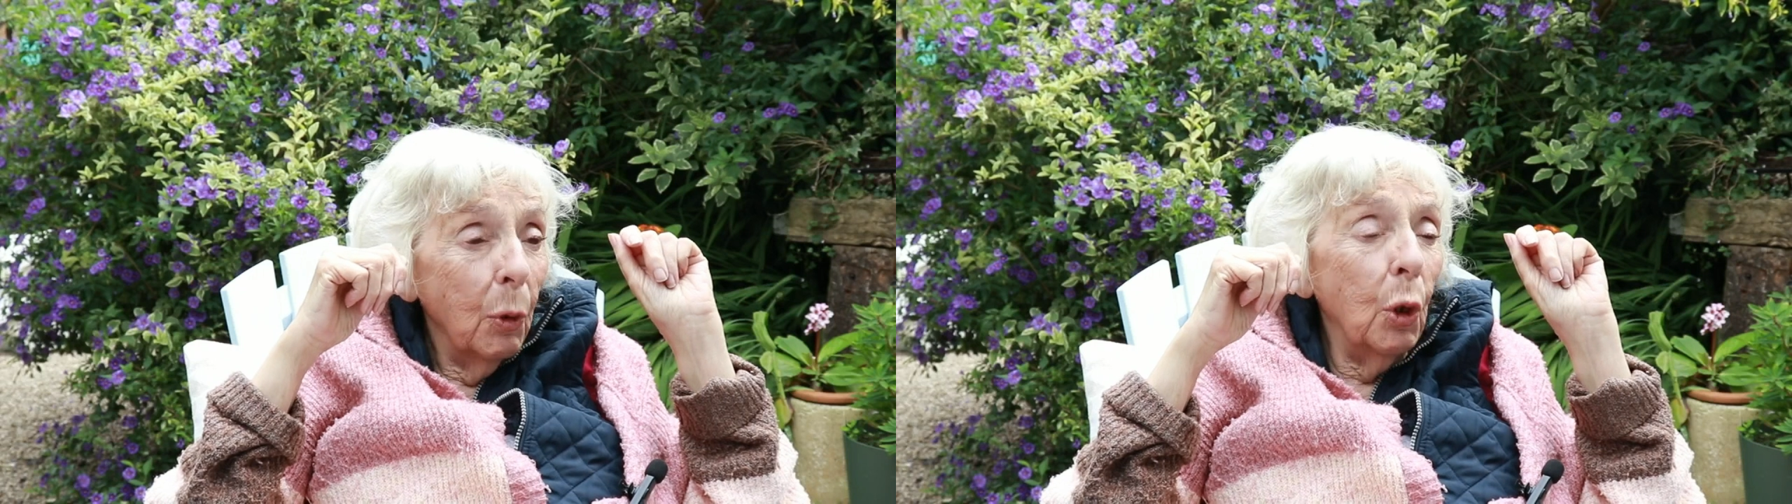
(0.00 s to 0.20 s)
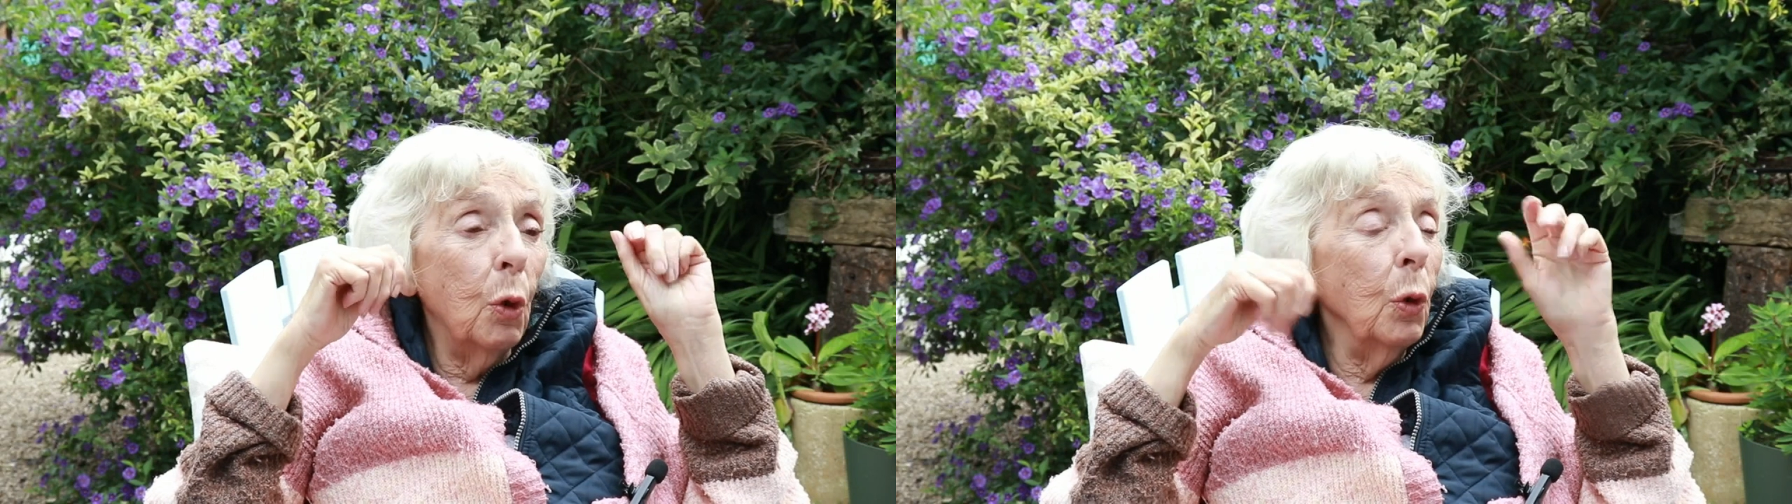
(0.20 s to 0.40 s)

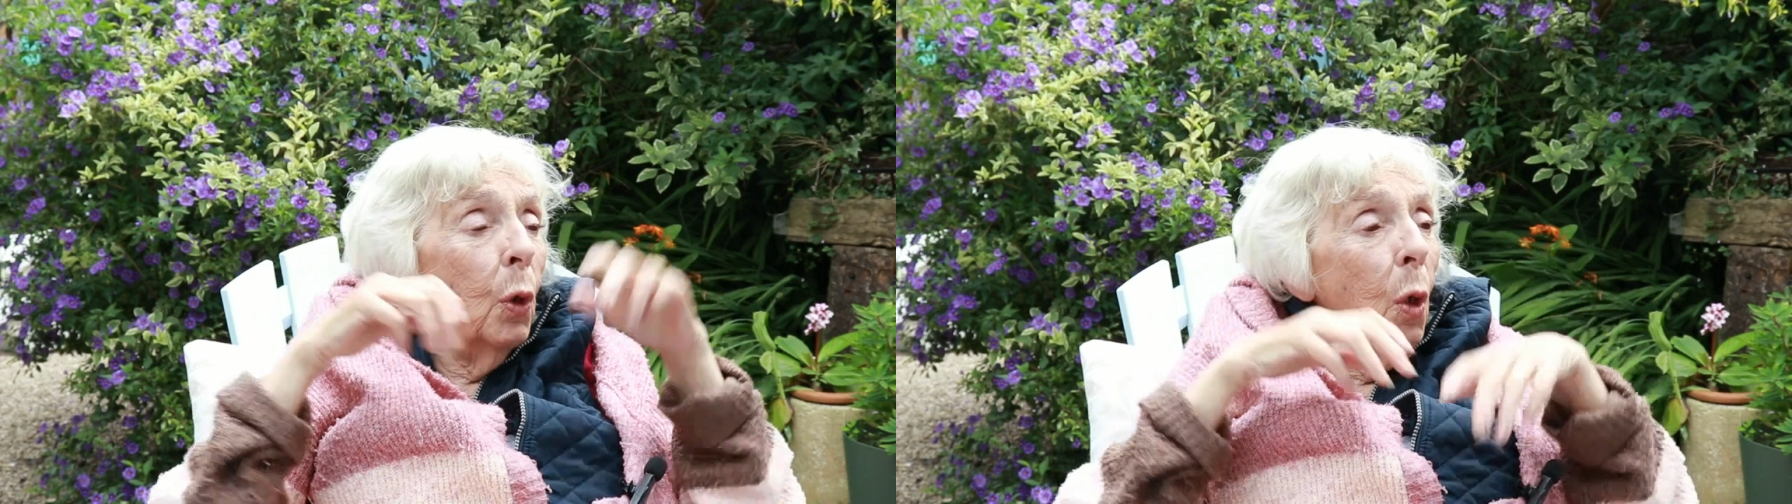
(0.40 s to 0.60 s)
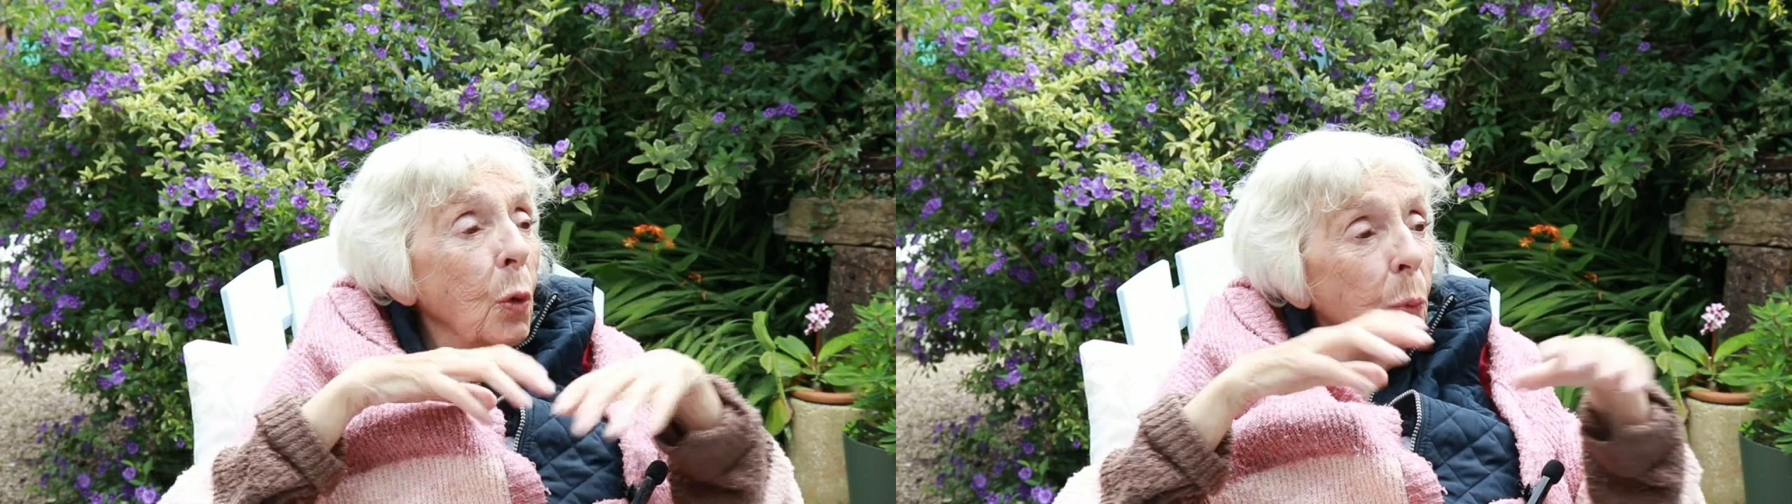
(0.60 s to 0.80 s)
But she couldn't
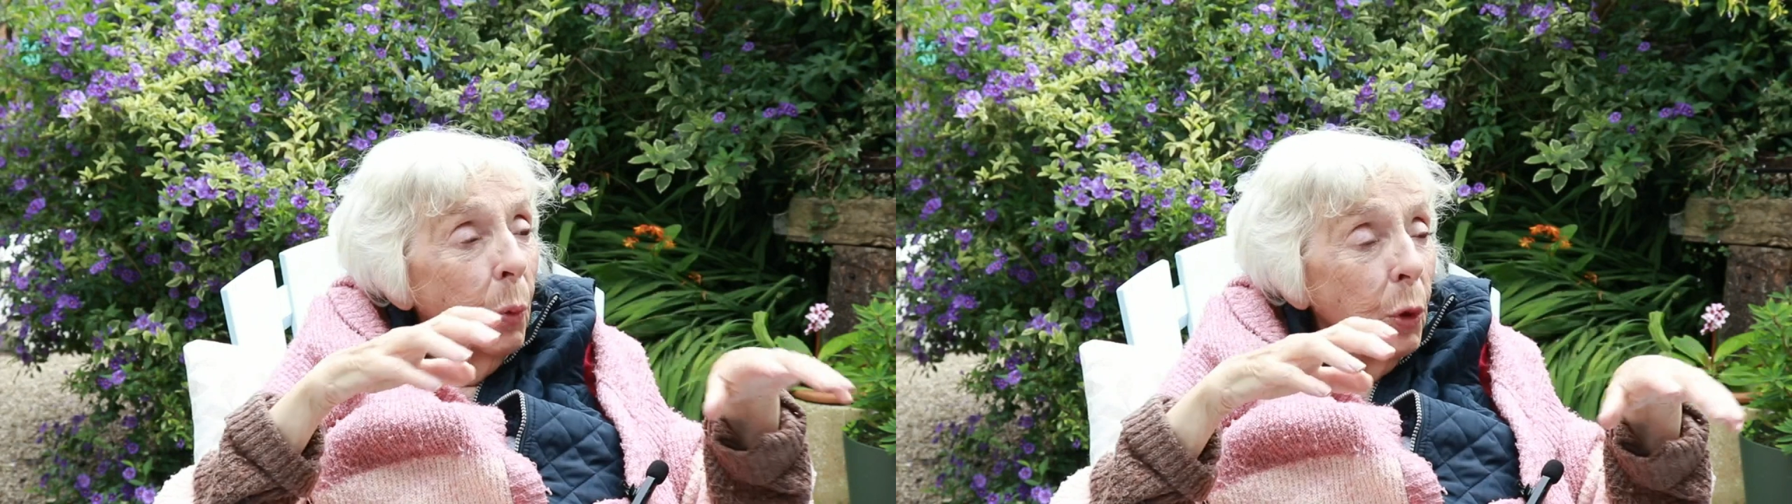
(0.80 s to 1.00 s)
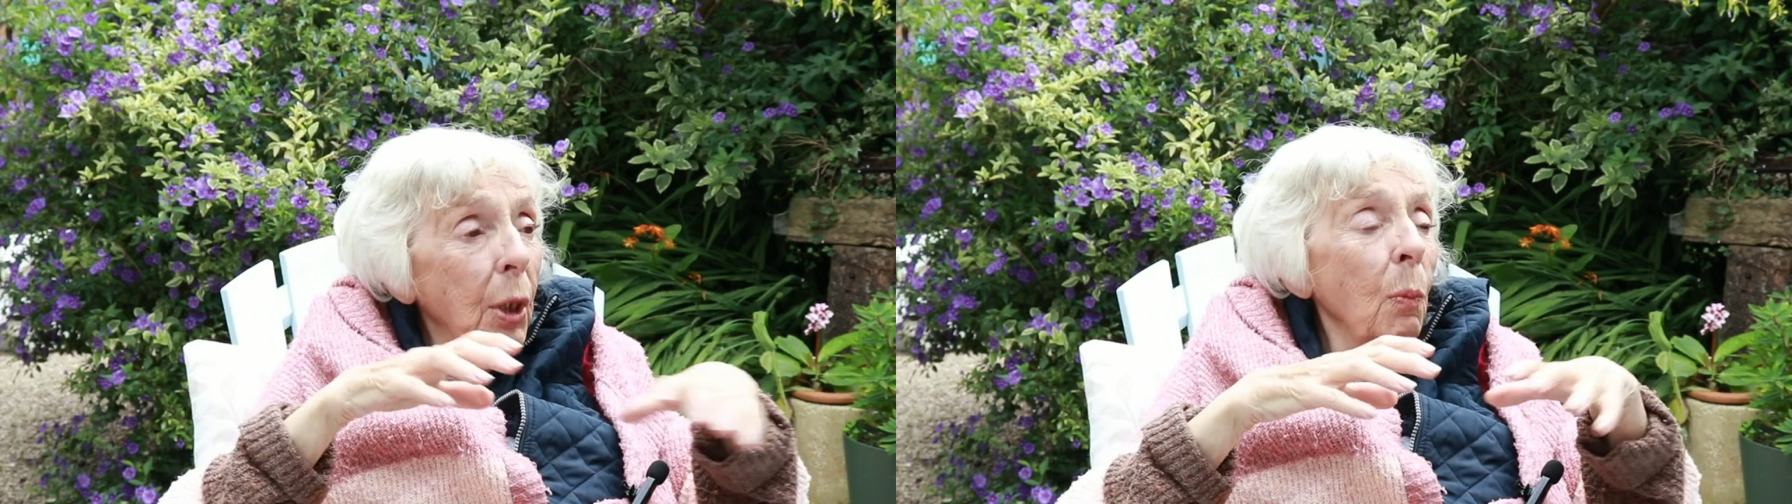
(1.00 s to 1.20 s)
go to
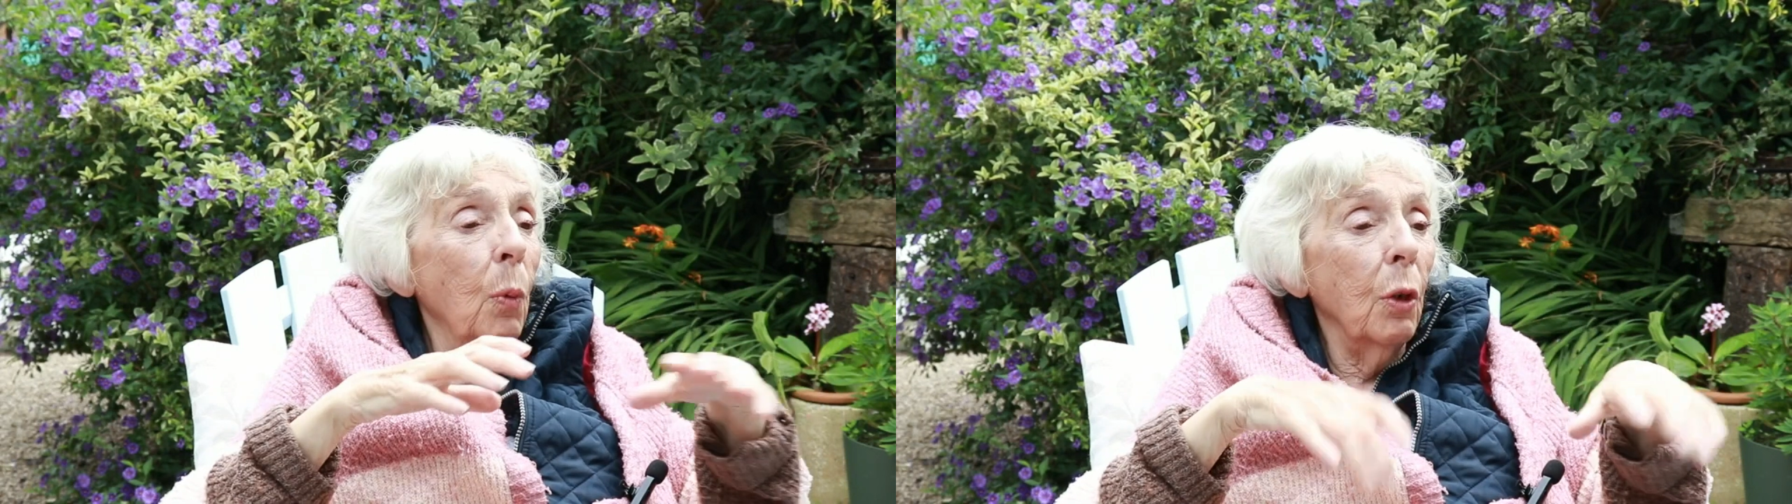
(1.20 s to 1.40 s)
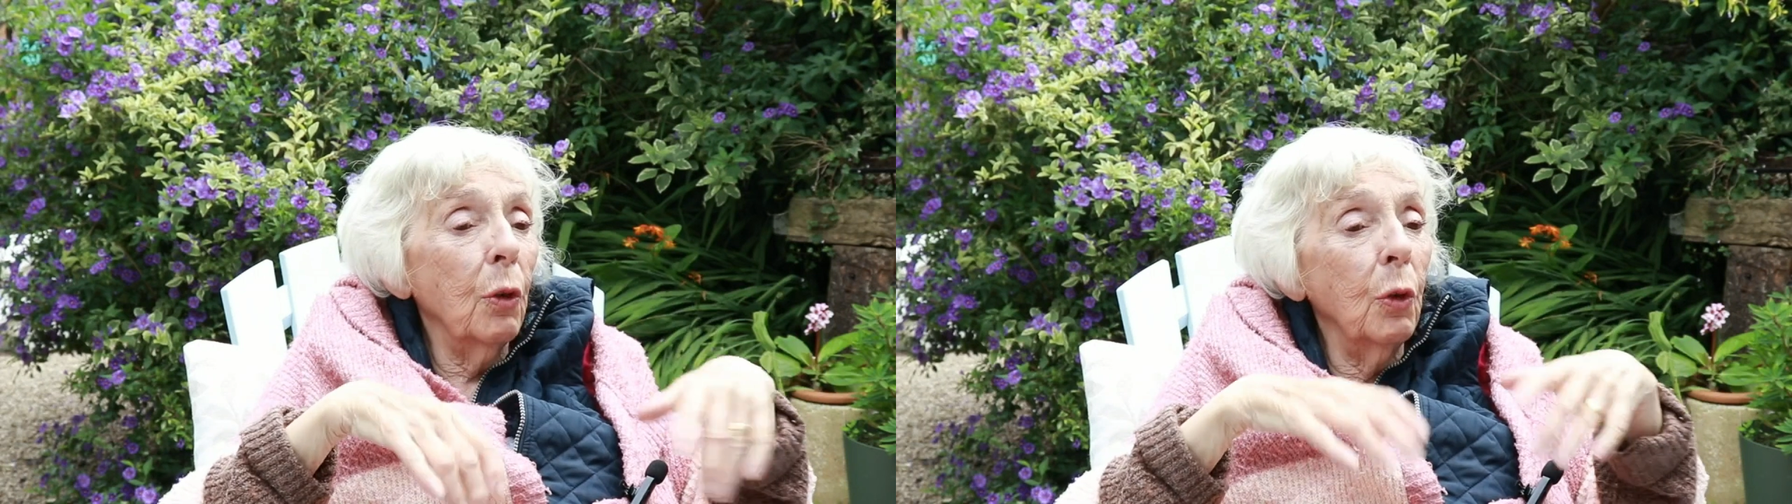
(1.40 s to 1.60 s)
work. She didn't work.